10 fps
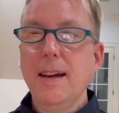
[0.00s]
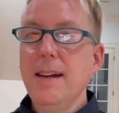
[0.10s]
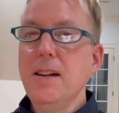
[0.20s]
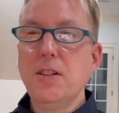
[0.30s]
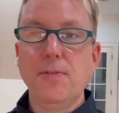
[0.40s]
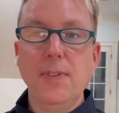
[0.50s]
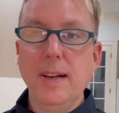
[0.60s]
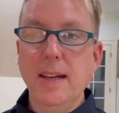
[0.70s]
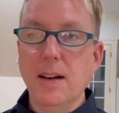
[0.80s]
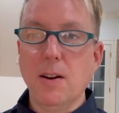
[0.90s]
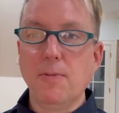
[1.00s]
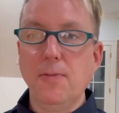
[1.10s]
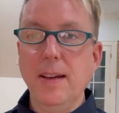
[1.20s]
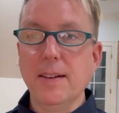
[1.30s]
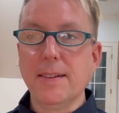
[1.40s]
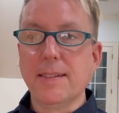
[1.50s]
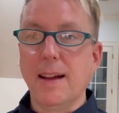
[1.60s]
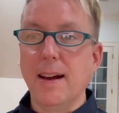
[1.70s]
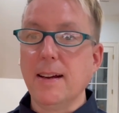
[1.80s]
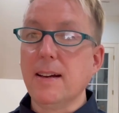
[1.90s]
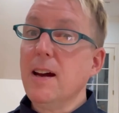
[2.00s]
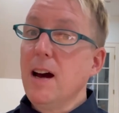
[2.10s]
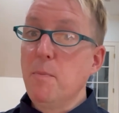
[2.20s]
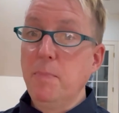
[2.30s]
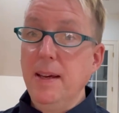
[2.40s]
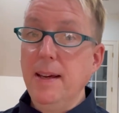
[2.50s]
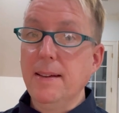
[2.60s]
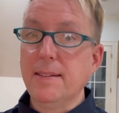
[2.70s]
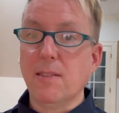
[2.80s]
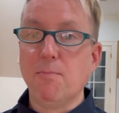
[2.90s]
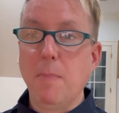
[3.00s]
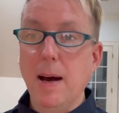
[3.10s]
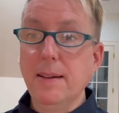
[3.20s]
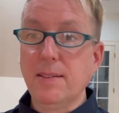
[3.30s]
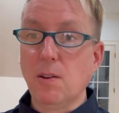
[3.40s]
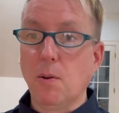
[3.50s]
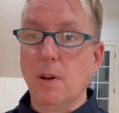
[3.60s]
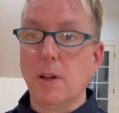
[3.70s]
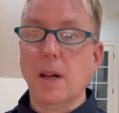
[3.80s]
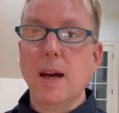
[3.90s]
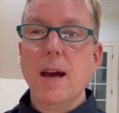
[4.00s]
each video feels like a piece of my soul